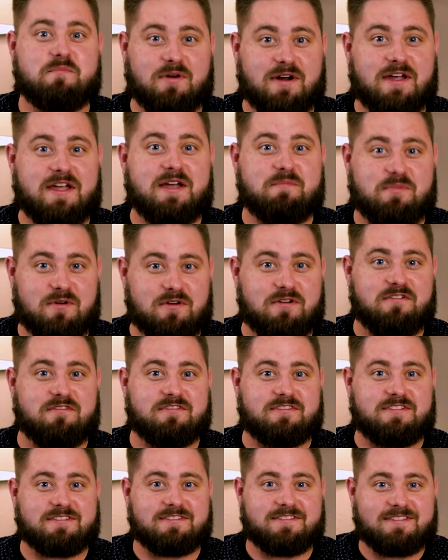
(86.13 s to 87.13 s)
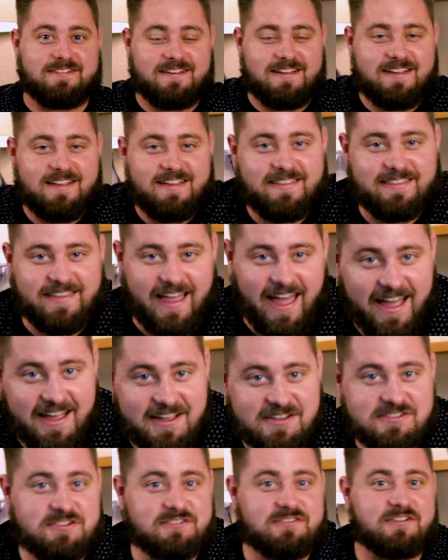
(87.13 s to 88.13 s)
pre-approved. That
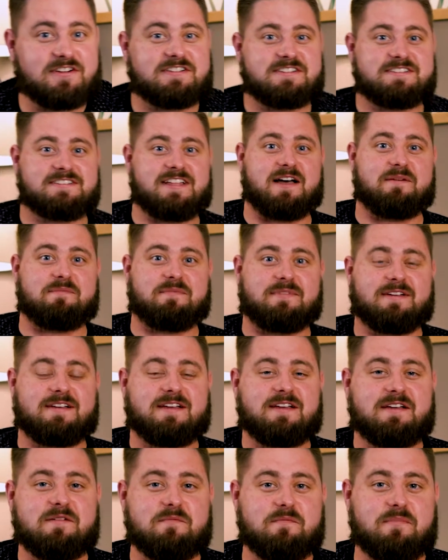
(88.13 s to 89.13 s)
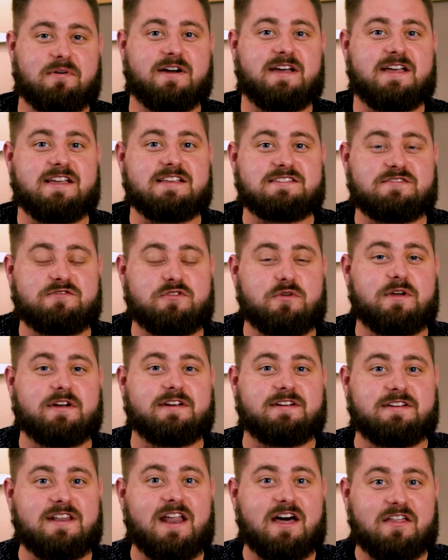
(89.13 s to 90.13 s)
is your first step. Please, if you hear
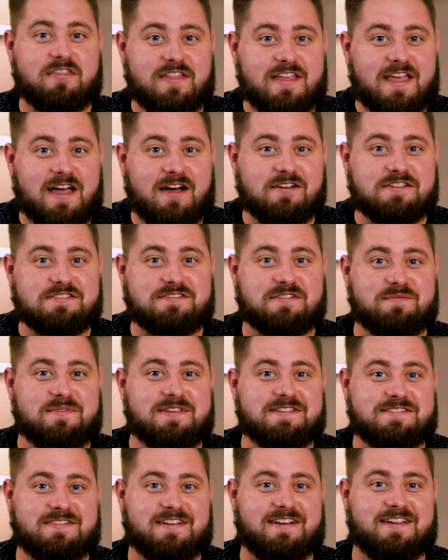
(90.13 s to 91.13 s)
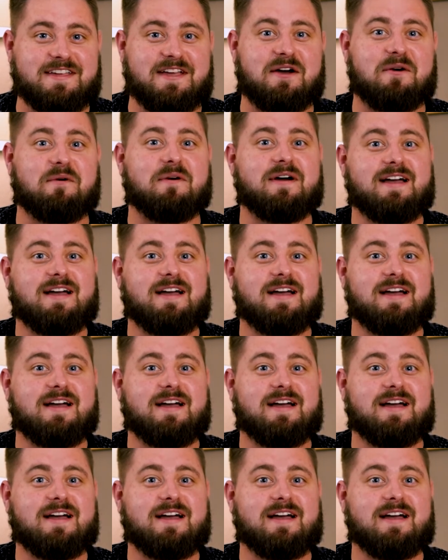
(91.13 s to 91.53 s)
nothing else from this video,